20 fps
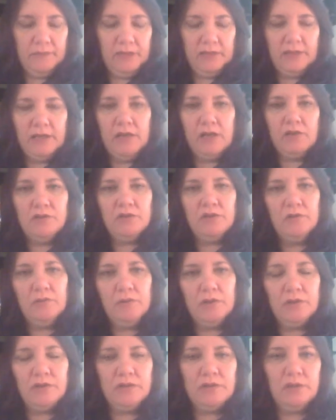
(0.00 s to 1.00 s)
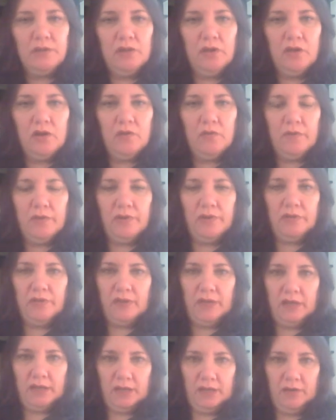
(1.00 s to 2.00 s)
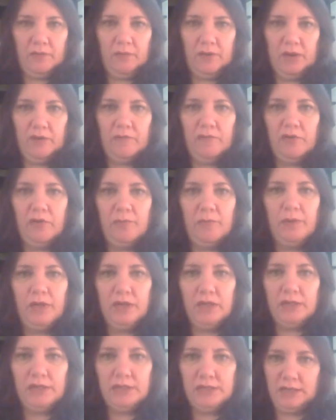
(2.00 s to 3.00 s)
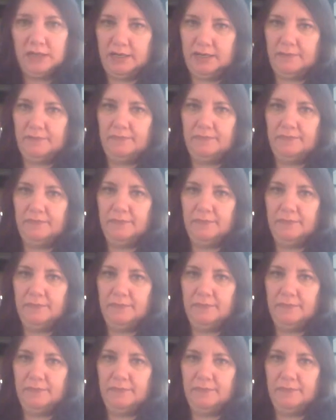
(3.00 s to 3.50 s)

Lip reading: That also works along with that Eat Right for Your Blood type